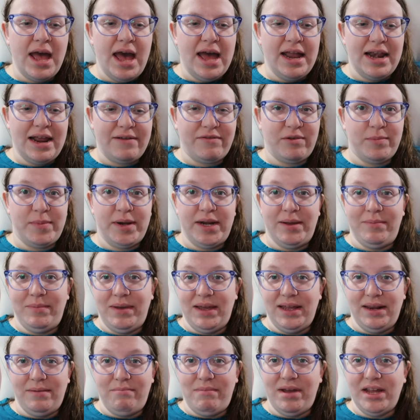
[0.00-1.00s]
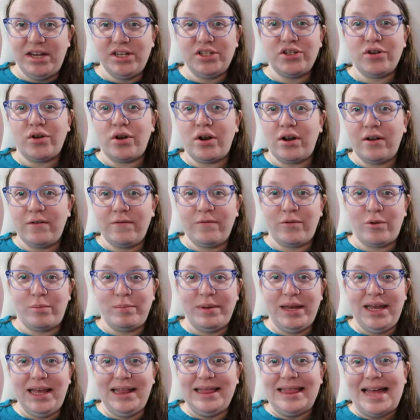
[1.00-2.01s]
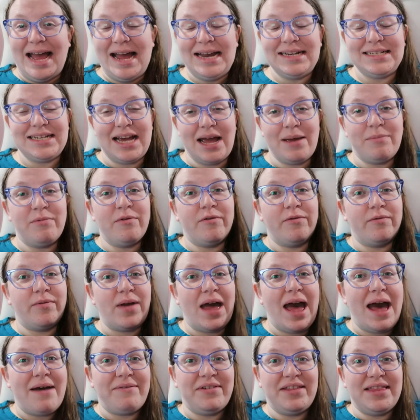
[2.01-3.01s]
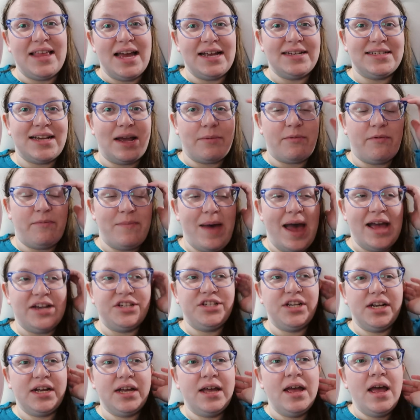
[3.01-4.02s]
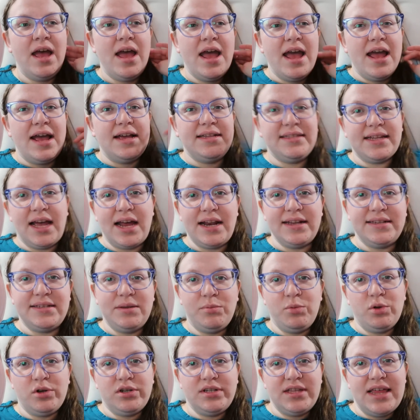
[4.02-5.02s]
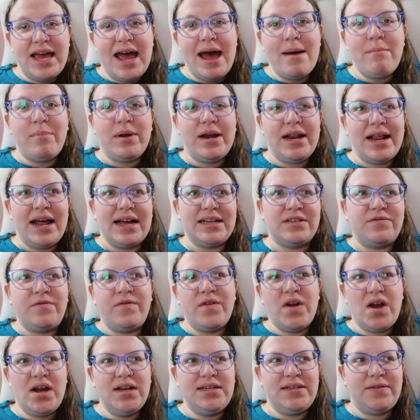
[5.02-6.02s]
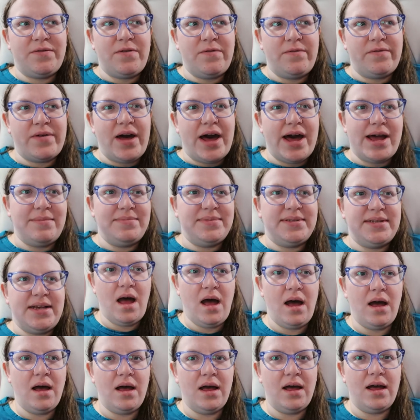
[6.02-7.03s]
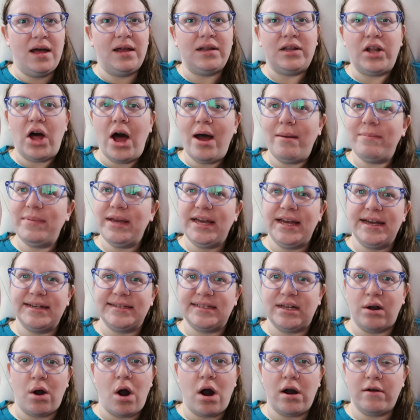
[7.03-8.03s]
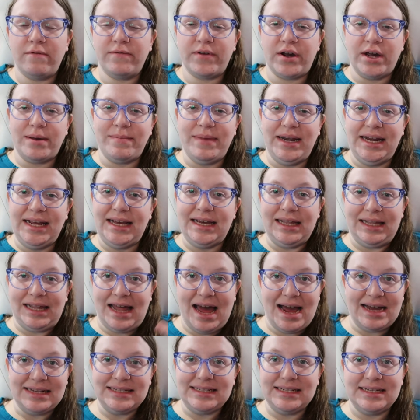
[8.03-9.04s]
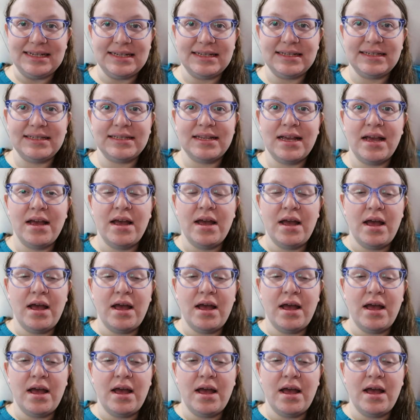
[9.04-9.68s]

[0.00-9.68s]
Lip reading: and everybody being mean to her for being that type of, having that type of magic is kind of similar to that, but it has very different vibes. A lot because there aren't very many classes.